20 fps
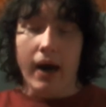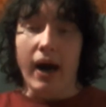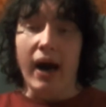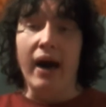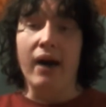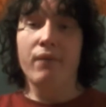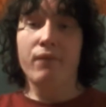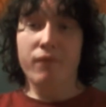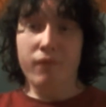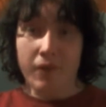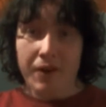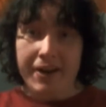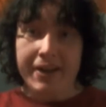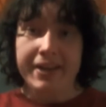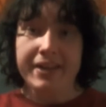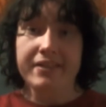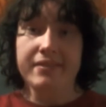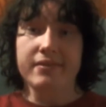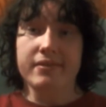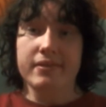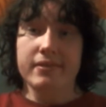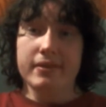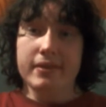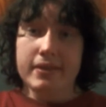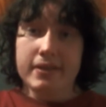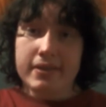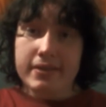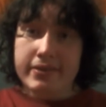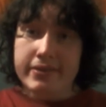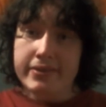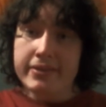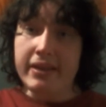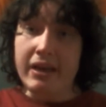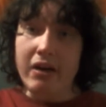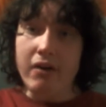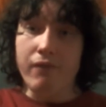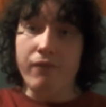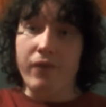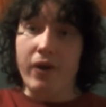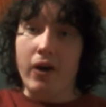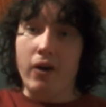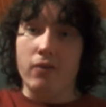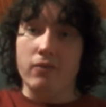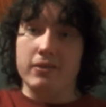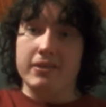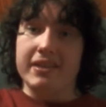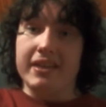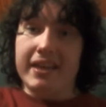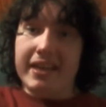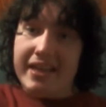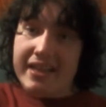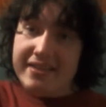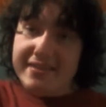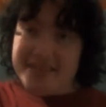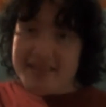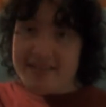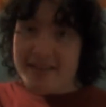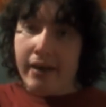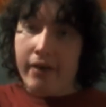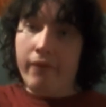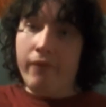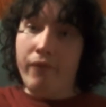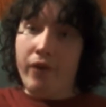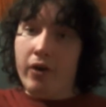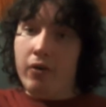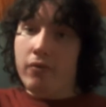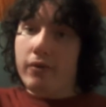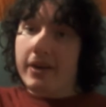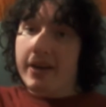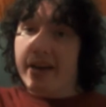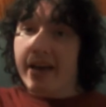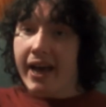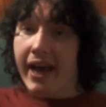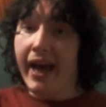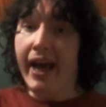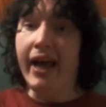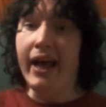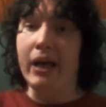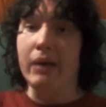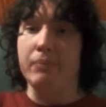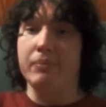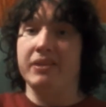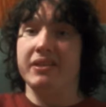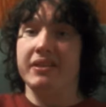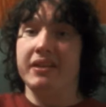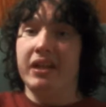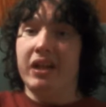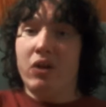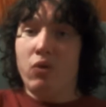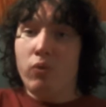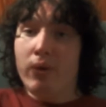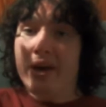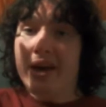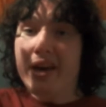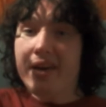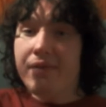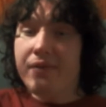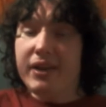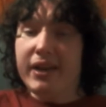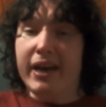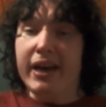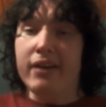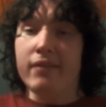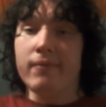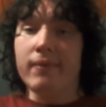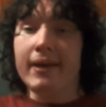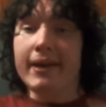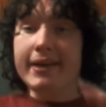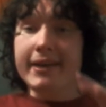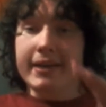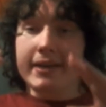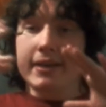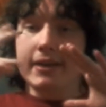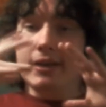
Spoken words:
on freaking cell phones and cell phone apps? We even have, like,